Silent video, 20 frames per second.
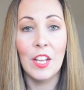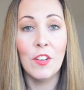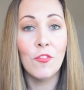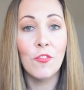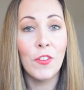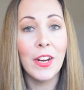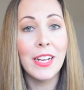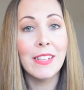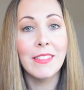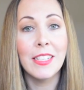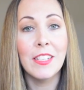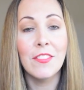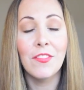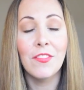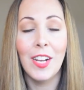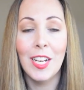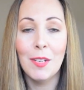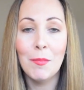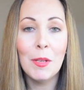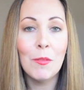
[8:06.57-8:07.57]
And frankly,
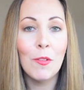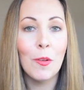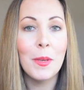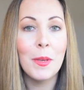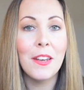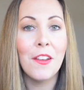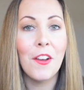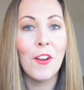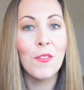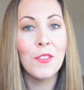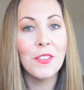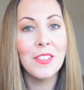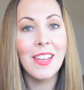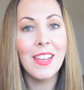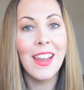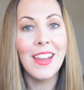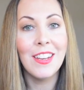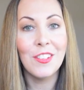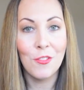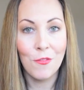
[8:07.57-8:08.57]
find me a woman over the
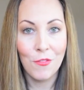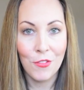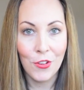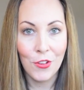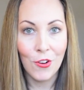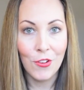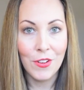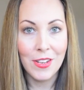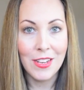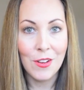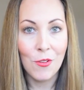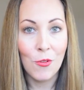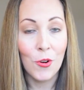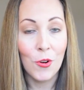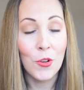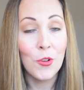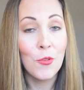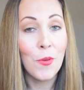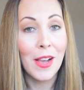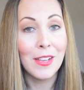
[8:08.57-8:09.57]
age of 30
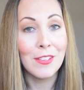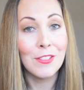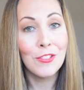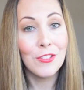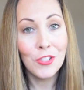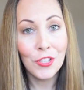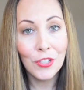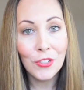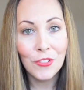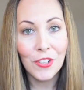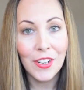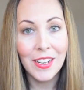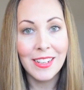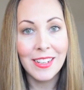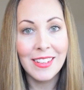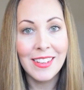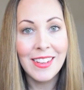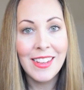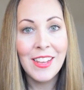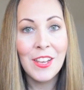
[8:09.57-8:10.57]
or who has
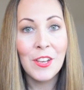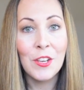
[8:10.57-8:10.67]
children